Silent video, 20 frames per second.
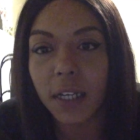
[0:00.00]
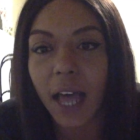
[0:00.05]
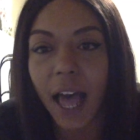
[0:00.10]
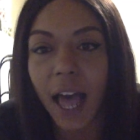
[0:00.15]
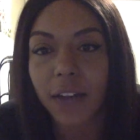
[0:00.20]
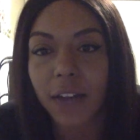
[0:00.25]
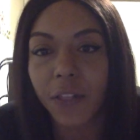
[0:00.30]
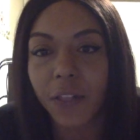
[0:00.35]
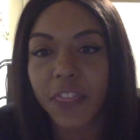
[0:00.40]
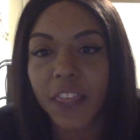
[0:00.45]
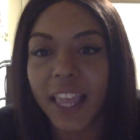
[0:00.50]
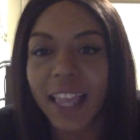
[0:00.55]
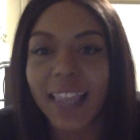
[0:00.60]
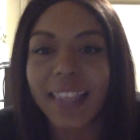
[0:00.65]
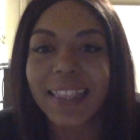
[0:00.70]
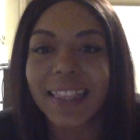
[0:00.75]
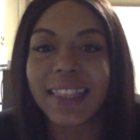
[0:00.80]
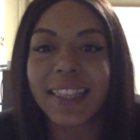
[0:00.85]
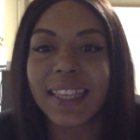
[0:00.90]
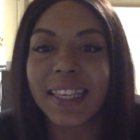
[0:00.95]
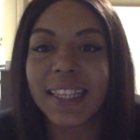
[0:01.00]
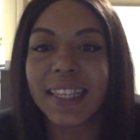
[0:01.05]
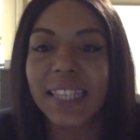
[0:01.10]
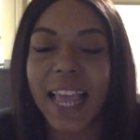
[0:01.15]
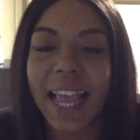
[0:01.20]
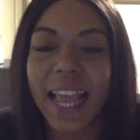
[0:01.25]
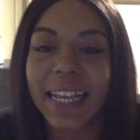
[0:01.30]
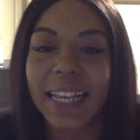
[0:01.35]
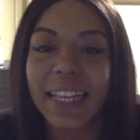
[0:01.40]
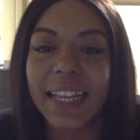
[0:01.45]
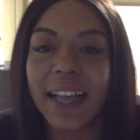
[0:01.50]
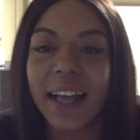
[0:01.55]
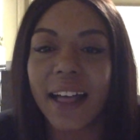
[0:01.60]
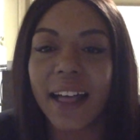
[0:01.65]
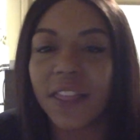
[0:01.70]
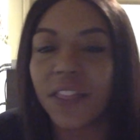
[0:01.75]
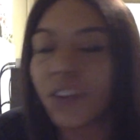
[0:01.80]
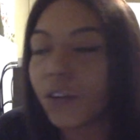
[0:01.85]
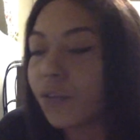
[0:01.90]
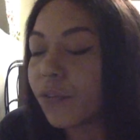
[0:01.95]
I don't think there's any
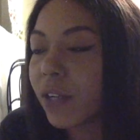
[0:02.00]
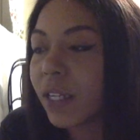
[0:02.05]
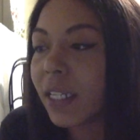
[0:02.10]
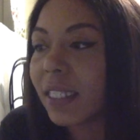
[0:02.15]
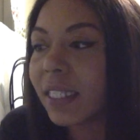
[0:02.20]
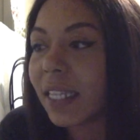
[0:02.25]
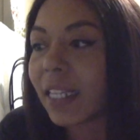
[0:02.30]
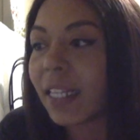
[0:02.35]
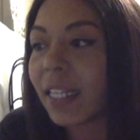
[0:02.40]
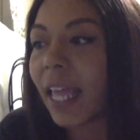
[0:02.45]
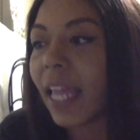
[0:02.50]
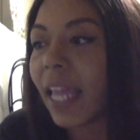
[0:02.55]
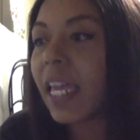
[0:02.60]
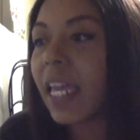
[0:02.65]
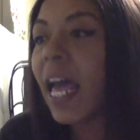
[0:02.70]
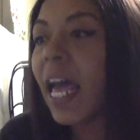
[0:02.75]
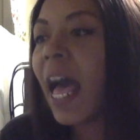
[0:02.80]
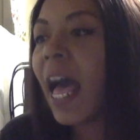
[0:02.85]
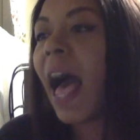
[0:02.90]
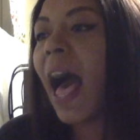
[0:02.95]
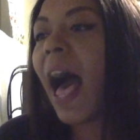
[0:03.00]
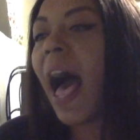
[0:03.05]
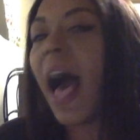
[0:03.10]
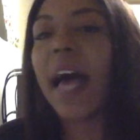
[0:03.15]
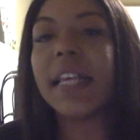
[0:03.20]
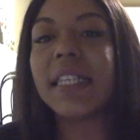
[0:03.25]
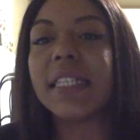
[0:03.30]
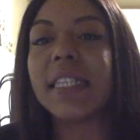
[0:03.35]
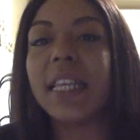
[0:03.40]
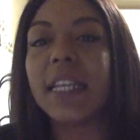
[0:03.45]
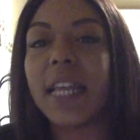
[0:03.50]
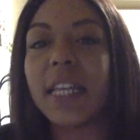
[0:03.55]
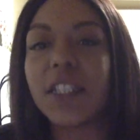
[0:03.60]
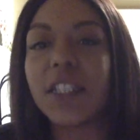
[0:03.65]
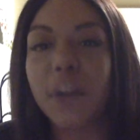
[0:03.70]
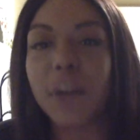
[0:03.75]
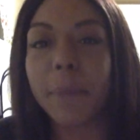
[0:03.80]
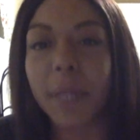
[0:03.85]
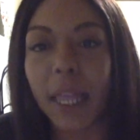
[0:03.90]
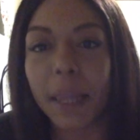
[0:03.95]
other reason. Like, I see that
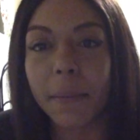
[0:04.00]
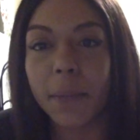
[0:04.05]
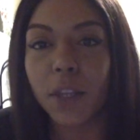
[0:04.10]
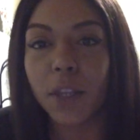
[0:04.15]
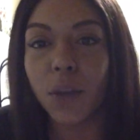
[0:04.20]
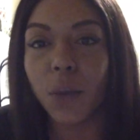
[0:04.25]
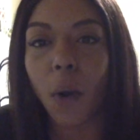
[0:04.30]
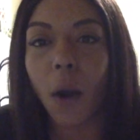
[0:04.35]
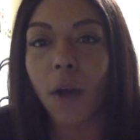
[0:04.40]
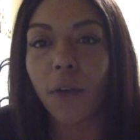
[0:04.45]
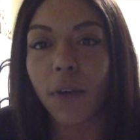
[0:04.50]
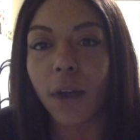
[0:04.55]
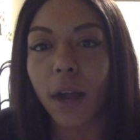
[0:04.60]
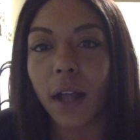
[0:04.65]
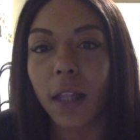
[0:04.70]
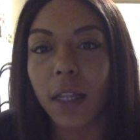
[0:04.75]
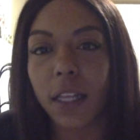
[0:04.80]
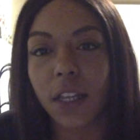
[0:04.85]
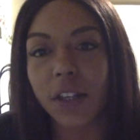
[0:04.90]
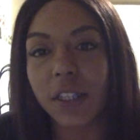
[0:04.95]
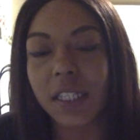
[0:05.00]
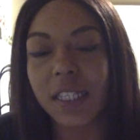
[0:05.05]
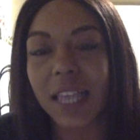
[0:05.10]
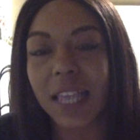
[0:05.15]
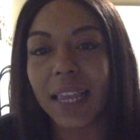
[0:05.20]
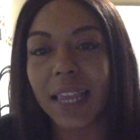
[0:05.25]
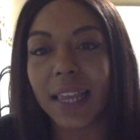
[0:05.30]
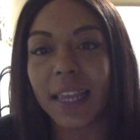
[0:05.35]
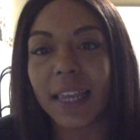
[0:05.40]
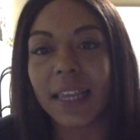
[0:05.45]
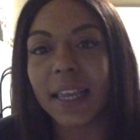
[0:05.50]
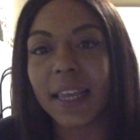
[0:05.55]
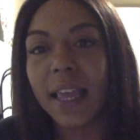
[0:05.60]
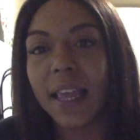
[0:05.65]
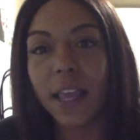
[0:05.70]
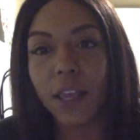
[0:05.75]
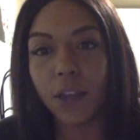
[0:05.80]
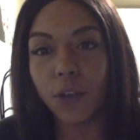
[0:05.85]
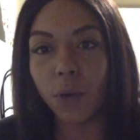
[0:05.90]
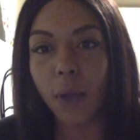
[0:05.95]
you're blaming URL and you're saying
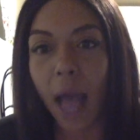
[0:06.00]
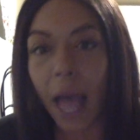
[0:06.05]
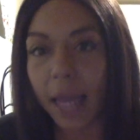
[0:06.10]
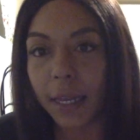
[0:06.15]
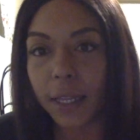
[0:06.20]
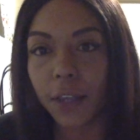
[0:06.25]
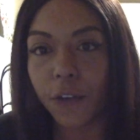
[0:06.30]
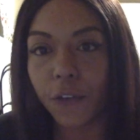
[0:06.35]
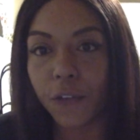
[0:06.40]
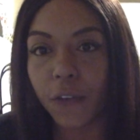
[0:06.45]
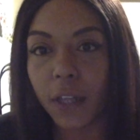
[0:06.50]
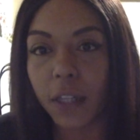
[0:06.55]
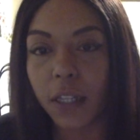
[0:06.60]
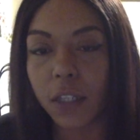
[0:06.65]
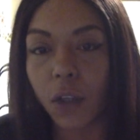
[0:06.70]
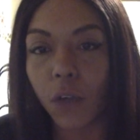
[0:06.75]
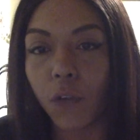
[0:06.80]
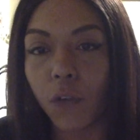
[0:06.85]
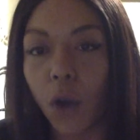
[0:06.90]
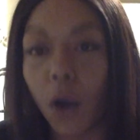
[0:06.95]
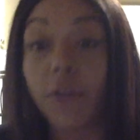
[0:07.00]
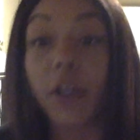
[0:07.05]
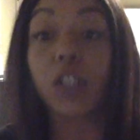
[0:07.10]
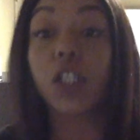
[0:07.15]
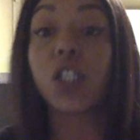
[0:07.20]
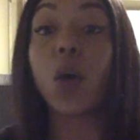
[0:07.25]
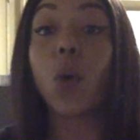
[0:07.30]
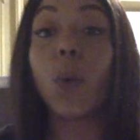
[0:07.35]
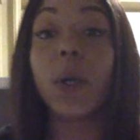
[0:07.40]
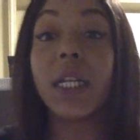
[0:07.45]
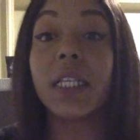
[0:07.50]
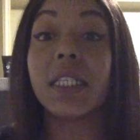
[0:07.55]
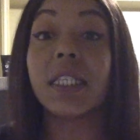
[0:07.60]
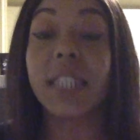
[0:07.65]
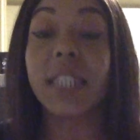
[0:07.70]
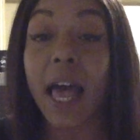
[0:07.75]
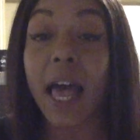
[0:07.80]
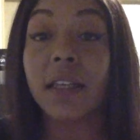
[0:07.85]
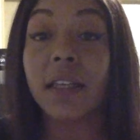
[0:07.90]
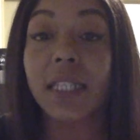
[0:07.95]
you got in your feelings over URL. So, what it
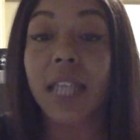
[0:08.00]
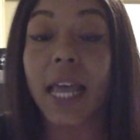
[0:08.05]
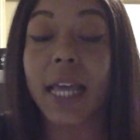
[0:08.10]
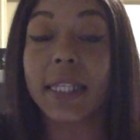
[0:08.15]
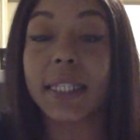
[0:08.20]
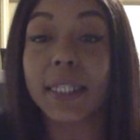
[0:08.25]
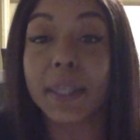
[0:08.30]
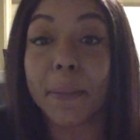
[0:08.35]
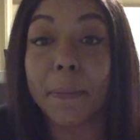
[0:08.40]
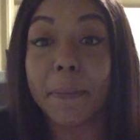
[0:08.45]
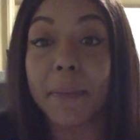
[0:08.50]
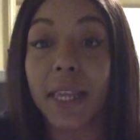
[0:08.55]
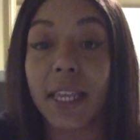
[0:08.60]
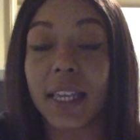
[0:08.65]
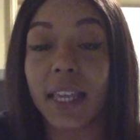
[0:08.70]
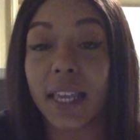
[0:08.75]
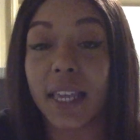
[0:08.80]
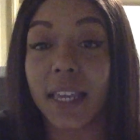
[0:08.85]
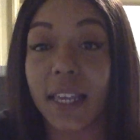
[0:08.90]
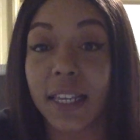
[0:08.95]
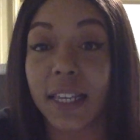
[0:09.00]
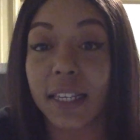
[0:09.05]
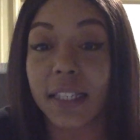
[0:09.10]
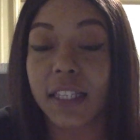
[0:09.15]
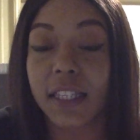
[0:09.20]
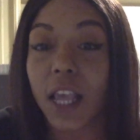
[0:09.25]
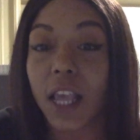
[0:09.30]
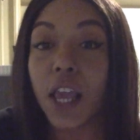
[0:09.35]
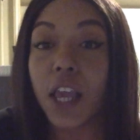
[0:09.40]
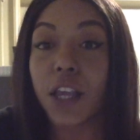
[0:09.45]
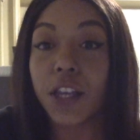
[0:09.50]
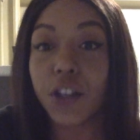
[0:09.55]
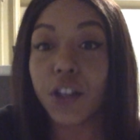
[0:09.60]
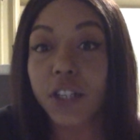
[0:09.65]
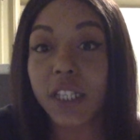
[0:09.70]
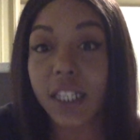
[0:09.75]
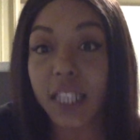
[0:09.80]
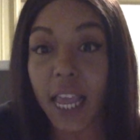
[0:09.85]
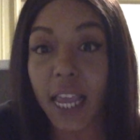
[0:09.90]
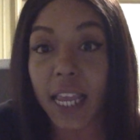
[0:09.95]
sounds like to me is you're
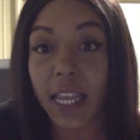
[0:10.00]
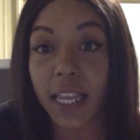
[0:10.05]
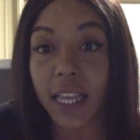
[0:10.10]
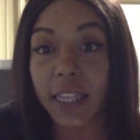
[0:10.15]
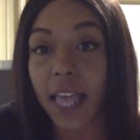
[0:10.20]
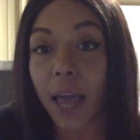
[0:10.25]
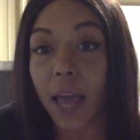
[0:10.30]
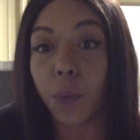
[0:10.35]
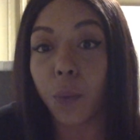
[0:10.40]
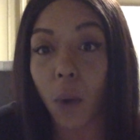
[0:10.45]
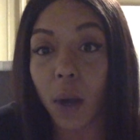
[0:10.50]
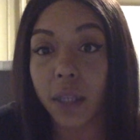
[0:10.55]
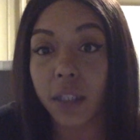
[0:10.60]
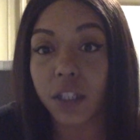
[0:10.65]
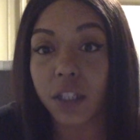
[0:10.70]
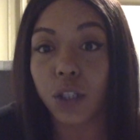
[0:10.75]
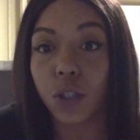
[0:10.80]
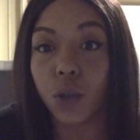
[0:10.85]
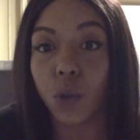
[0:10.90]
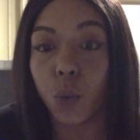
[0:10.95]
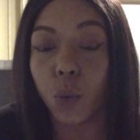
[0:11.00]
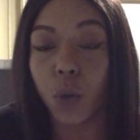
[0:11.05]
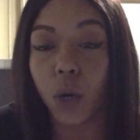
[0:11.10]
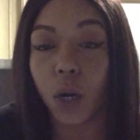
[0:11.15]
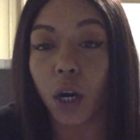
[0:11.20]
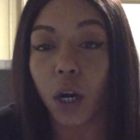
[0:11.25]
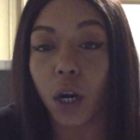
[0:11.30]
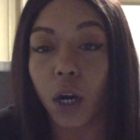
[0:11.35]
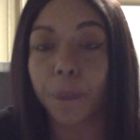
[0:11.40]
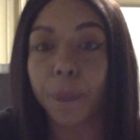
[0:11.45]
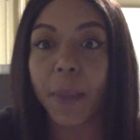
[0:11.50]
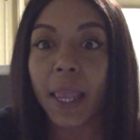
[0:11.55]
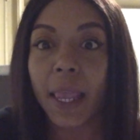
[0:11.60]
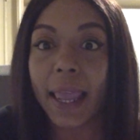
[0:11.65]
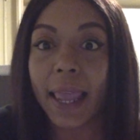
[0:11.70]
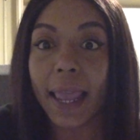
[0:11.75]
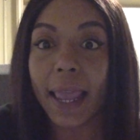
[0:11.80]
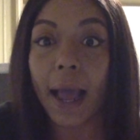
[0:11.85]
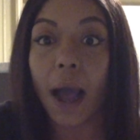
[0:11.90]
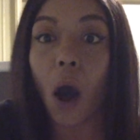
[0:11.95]
saying that once you were
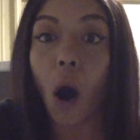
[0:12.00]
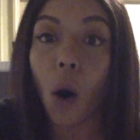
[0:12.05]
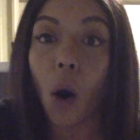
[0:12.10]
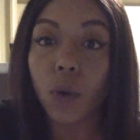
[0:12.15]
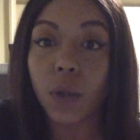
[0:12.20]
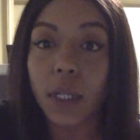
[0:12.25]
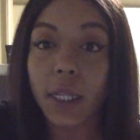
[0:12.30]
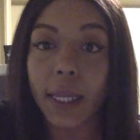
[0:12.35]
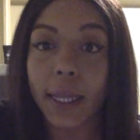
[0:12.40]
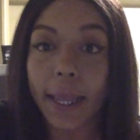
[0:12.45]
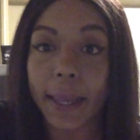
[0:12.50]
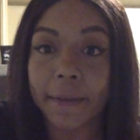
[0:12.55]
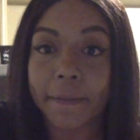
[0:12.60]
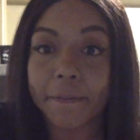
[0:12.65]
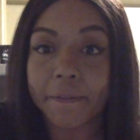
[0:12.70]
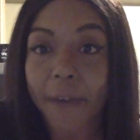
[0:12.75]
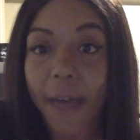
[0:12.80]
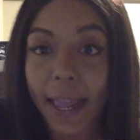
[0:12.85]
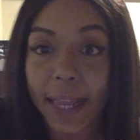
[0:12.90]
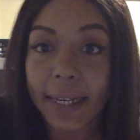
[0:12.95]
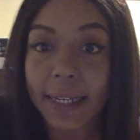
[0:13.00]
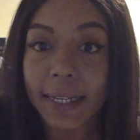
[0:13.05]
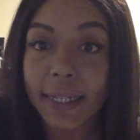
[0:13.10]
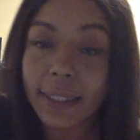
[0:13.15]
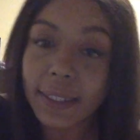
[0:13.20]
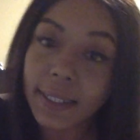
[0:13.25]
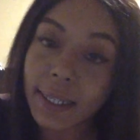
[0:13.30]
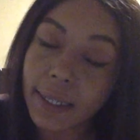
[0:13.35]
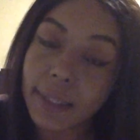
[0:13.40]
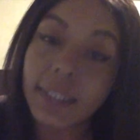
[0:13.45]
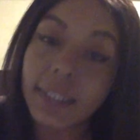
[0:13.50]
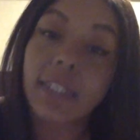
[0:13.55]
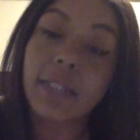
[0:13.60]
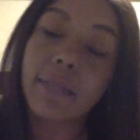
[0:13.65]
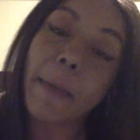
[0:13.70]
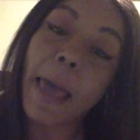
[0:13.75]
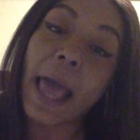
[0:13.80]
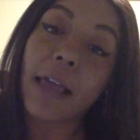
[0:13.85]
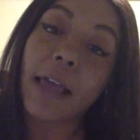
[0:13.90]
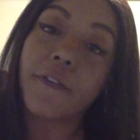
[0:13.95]
only invited to
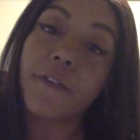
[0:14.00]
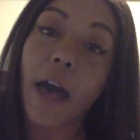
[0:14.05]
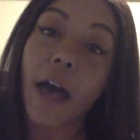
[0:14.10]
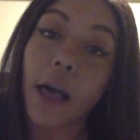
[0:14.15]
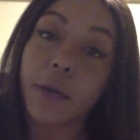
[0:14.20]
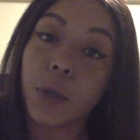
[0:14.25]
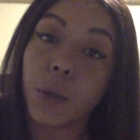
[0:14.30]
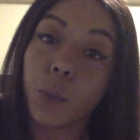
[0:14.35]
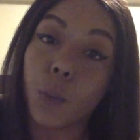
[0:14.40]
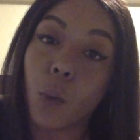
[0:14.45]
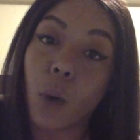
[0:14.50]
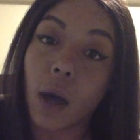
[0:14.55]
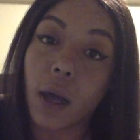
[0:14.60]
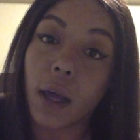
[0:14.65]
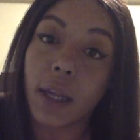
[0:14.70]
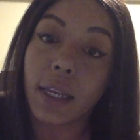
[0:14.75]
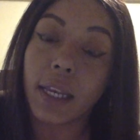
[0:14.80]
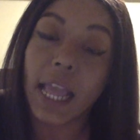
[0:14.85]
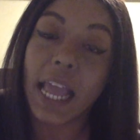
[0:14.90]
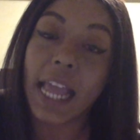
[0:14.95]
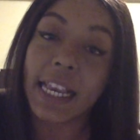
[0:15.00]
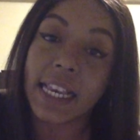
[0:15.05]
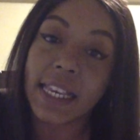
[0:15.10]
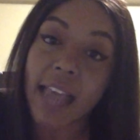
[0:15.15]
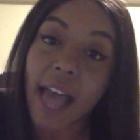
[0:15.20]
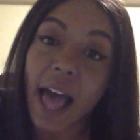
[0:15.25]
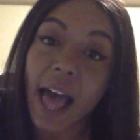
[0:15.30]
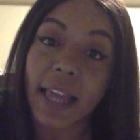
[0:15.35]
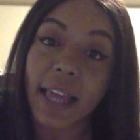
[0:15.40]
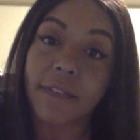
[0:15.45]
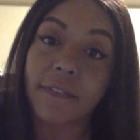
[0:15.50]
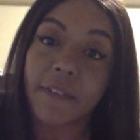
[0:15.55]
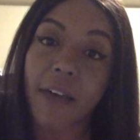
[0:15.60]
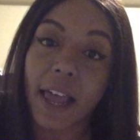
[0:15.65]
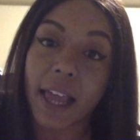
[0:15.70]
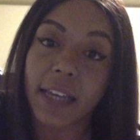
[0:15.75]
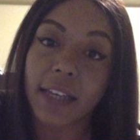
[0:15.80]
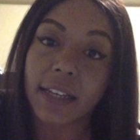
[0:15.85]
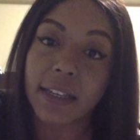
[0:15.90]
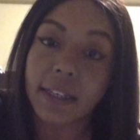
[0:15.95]
Smack Volume 1 and not
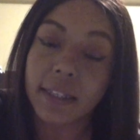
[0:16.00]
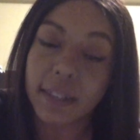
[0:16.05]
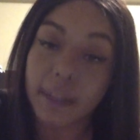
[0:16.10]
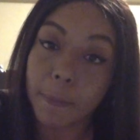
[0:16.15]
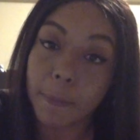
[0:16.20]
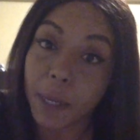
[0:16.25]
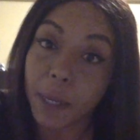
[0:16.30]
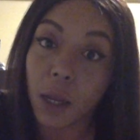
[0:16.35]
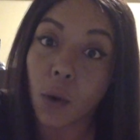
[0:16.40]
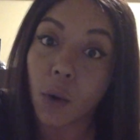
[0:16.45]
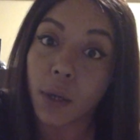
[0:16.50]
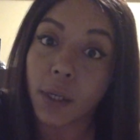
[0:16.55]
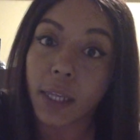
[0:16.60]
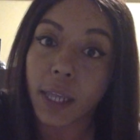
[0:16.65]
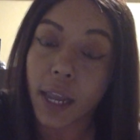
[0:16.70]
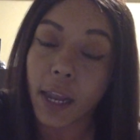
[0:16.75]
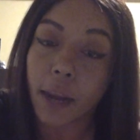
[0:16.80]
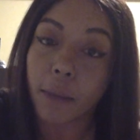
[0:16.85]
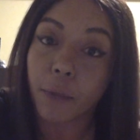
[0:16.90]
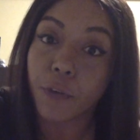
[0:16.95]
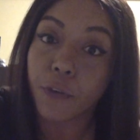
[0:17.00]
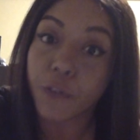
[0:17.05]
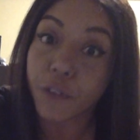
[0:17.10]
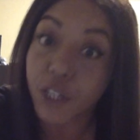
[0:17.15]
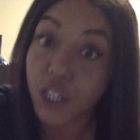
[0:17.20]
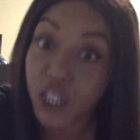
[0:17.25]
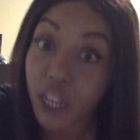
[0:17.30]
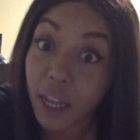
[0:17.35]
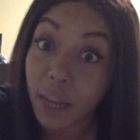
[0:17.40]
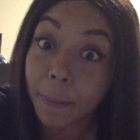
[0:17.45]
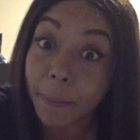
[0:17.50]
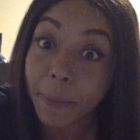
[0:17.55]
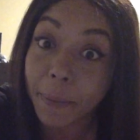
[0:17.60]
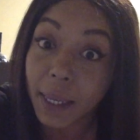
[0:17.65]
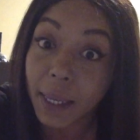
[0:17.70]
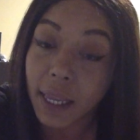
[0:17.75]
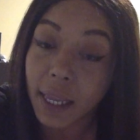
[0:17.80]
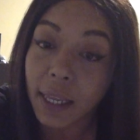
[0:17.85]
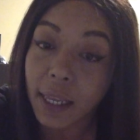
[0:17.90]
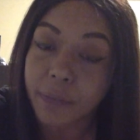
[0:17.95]
invited to be on camera for
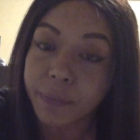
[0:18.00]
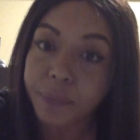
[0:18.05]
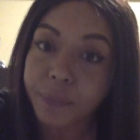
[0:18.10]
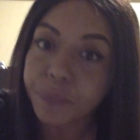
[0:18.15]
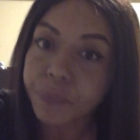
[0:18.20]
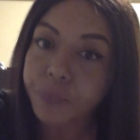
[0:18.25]
Champion,